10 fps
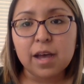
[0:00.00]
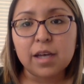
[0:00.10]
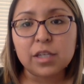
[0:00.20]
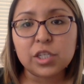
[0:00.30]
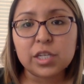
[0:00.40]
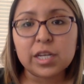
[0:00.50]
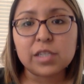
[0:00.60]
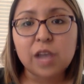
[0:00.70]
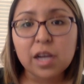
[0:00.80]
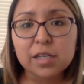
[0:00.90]
she had
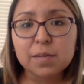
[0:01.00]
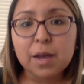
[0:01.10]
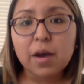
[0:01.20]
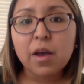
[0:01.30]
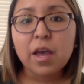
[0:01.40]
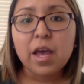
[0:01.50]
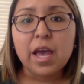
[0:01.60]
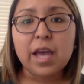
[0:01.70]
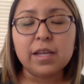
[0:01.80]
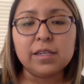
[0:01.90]
talked about,
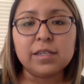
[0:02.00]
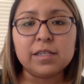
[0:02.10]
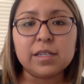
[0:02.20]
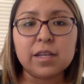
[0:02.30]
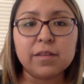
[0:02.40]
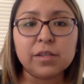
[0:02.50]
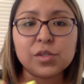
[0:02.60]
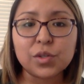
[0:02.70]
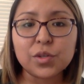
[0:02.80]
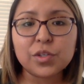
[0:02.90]
and the
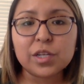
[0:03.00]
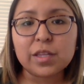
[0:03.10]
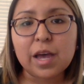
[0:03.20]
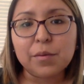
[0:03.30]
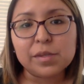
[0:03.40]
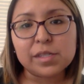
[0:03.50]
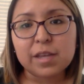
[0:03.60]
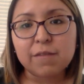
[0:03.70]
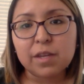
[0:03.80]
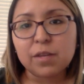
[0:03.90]
solution that was
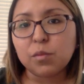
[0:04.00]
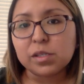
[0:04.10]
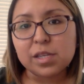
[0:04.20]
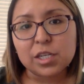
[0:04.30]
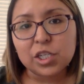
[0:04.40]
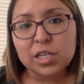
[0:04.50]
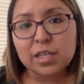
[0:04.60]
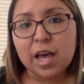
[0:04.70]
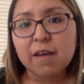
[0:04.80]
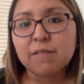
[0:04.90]
given was that she
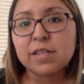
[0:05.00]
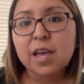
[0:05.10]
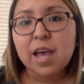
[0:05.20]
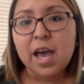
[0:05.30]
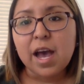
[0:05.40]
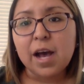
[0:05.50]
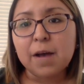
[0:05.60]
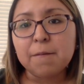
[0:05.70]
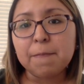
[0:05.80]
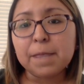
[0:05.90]
left.
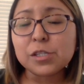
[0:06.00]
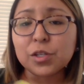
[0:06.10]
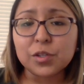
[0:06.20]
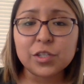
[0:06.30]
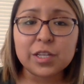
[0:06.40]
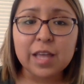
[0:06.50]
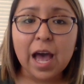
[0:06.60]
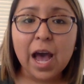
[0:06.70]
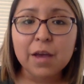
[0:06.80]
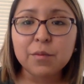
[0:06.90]
The solution that
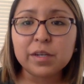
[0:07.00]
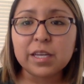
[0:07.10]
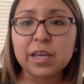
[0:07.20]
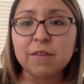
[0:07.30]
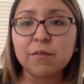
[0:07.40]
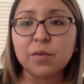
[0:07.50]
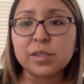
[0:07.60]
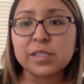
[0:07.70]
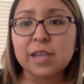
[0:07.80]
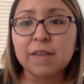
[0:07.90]
I would give
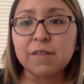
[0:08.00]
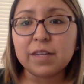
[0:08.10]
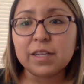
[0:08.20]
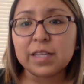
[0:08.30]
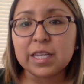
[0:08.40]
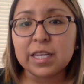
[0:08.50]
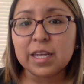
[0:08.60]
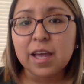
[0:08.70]
was definitely